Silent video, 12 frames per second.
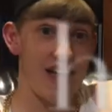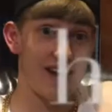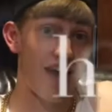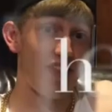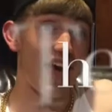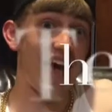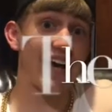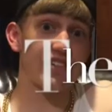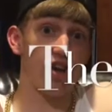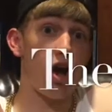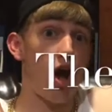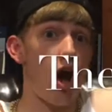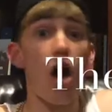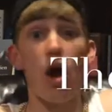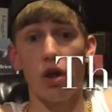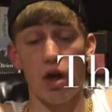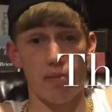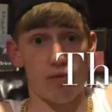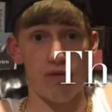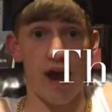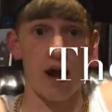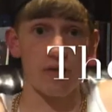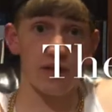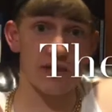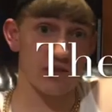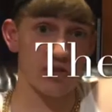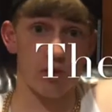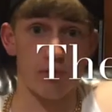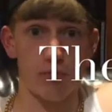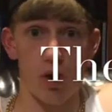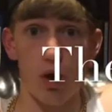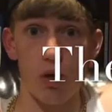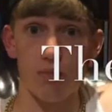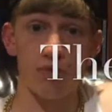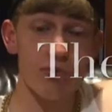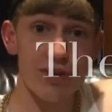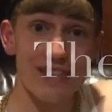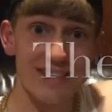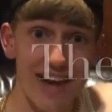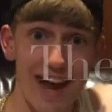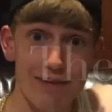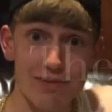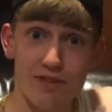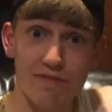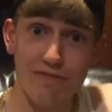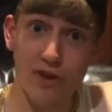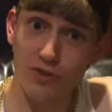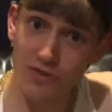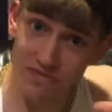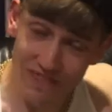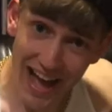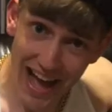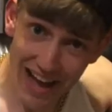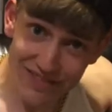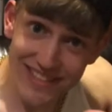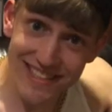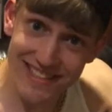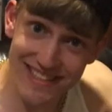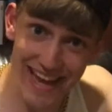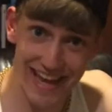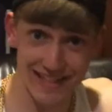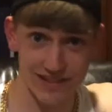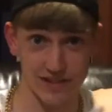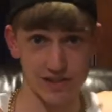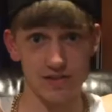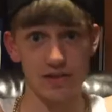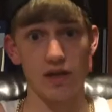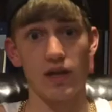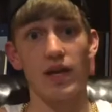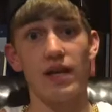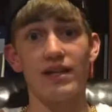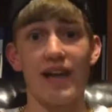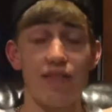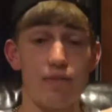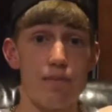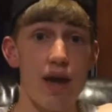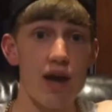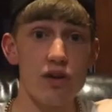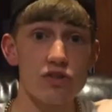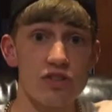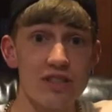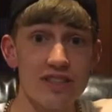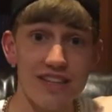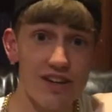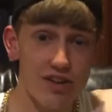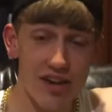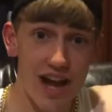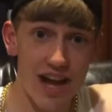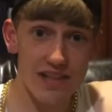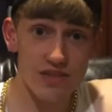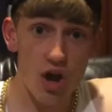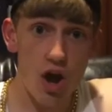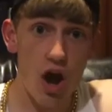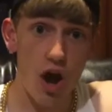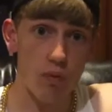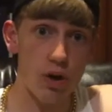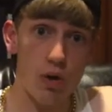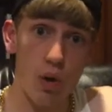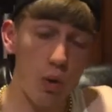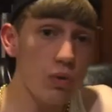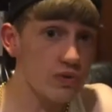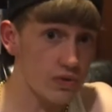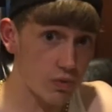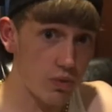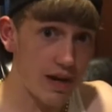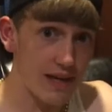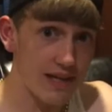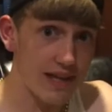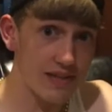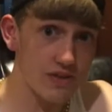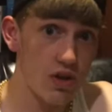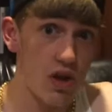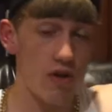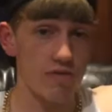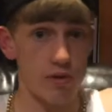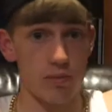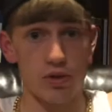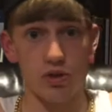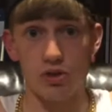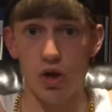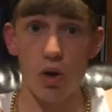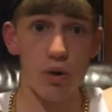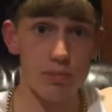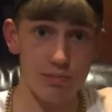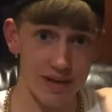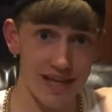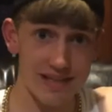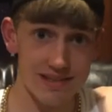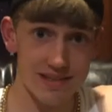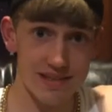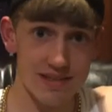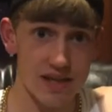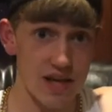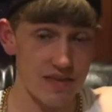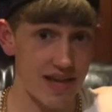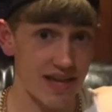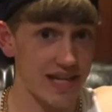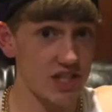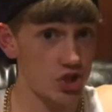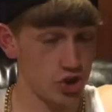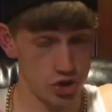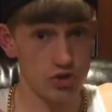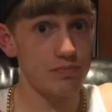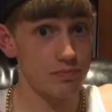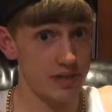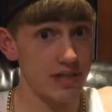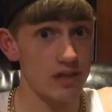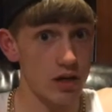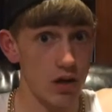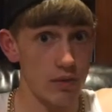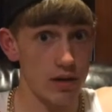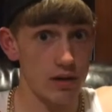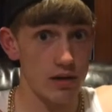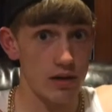Now the eyes are all up around this little poem 3 times in the first 5 stanzas. Now the mariner's glittering eyes are what holds the wedding guest from going places that he shouldn't be going.